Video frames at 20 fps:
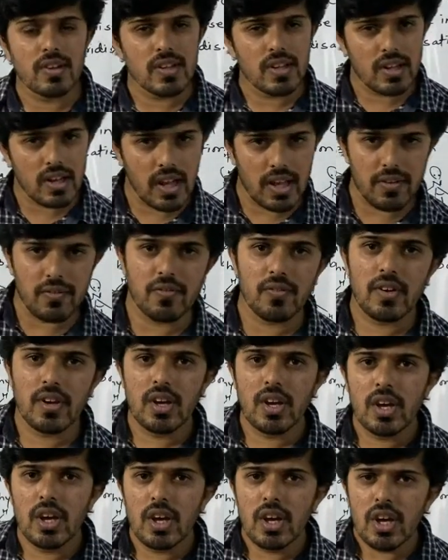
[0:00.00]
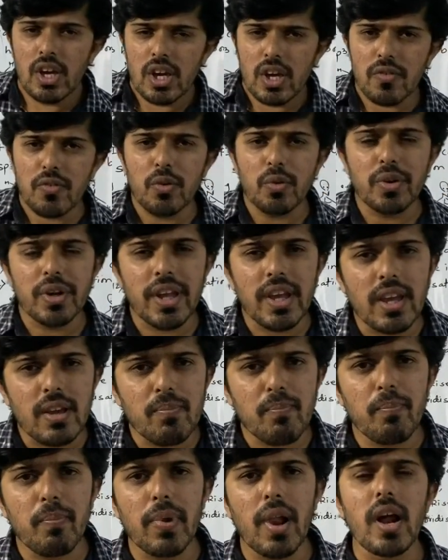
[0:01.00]
life. If you
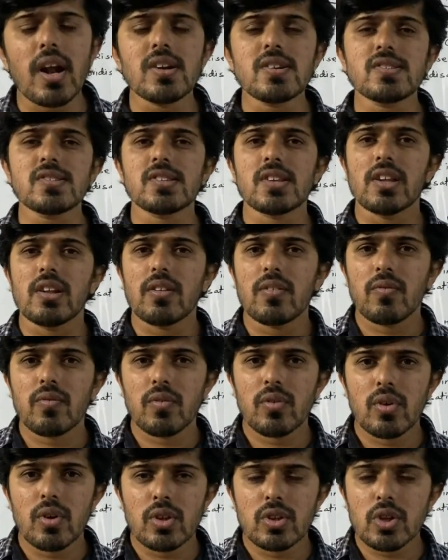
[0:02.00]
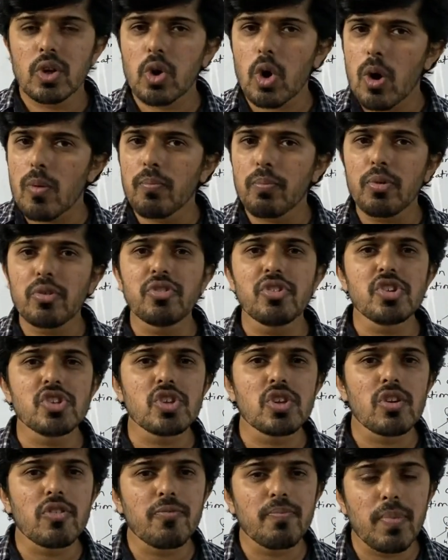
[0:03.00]
take plant cell, the composition
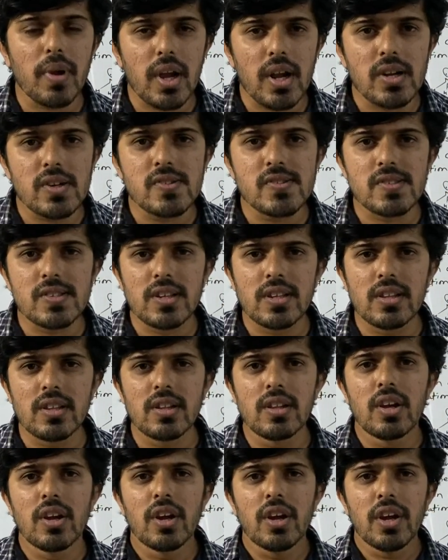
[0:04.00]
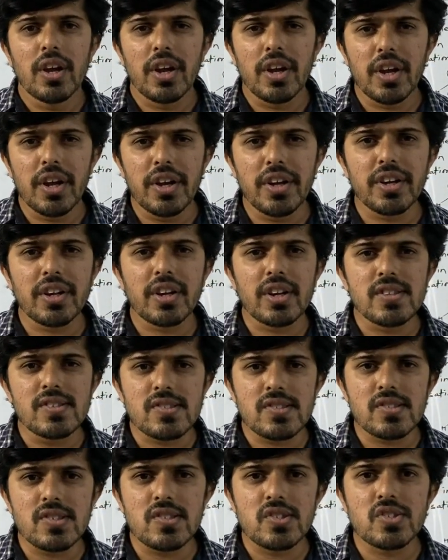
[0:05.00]
of plant cell, it
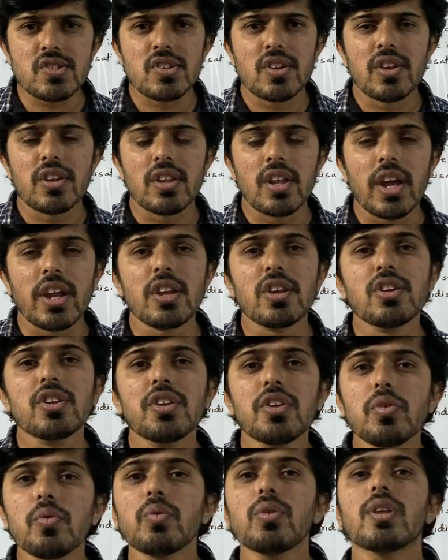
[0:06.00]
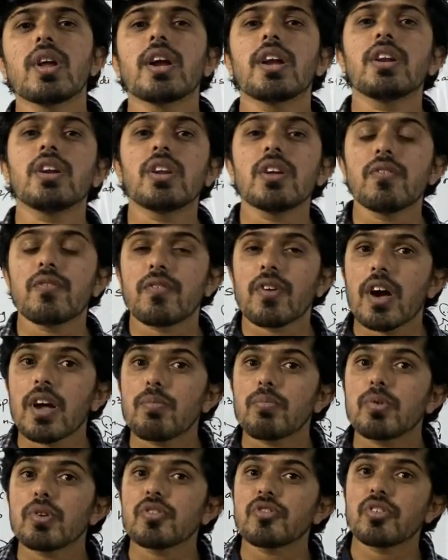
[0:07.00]
consists 90 to
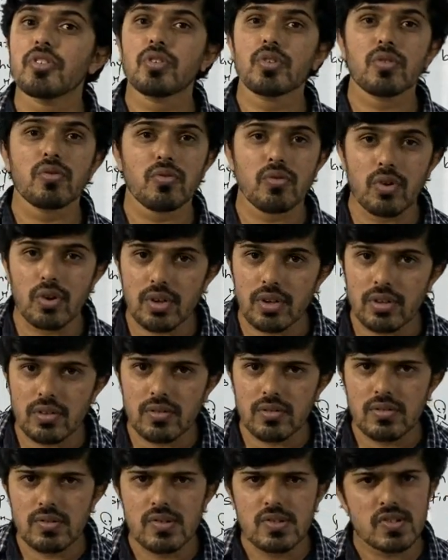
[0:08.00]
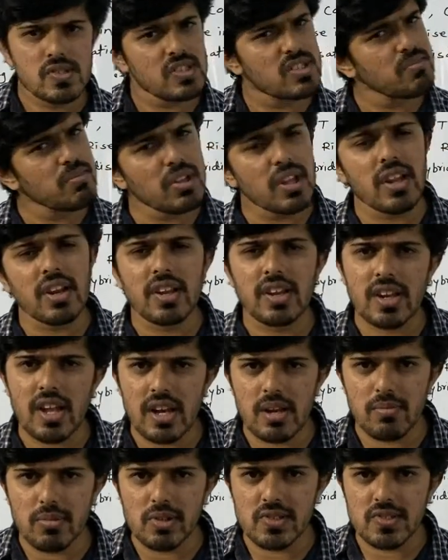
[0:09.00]
95% of water. Similarly in
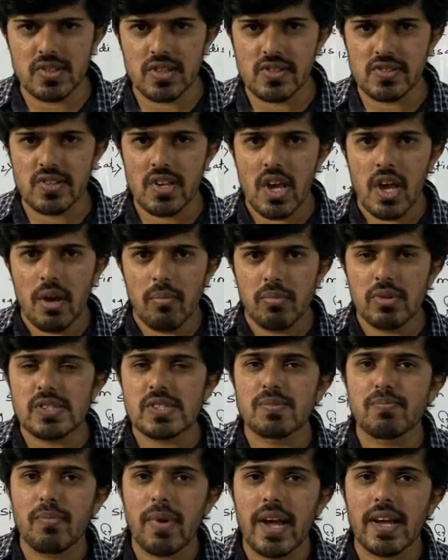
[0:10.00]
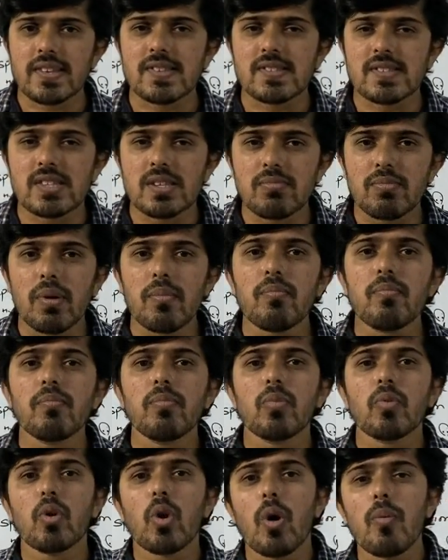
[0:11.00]
animal cells, means
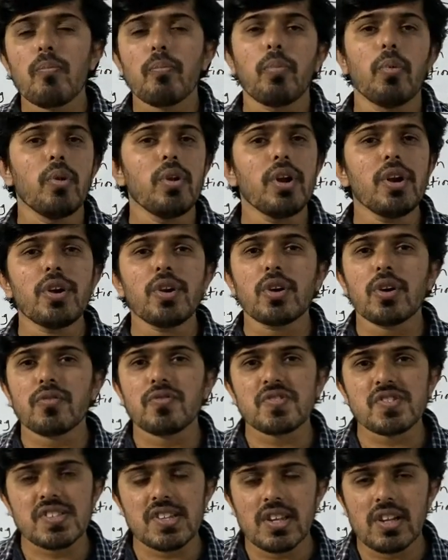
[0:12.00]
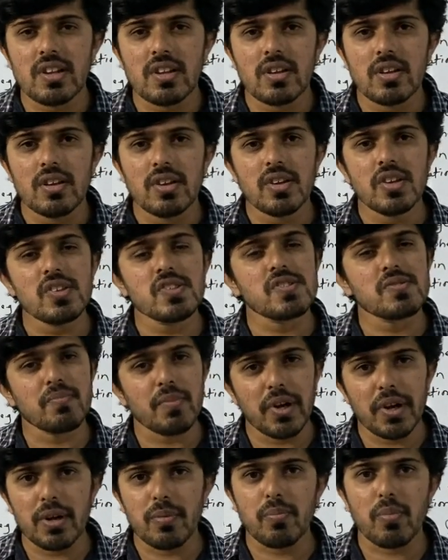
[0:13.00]
maximum component of cell is
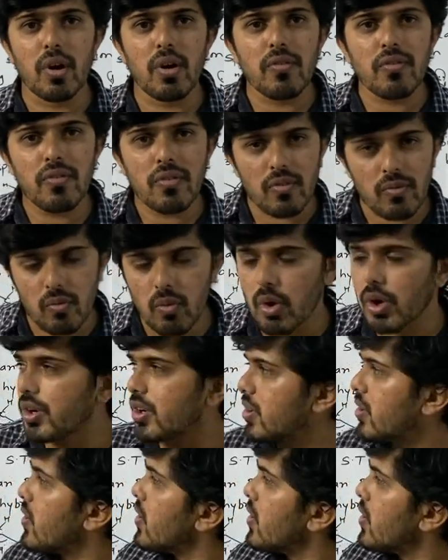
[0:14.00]
made up of water.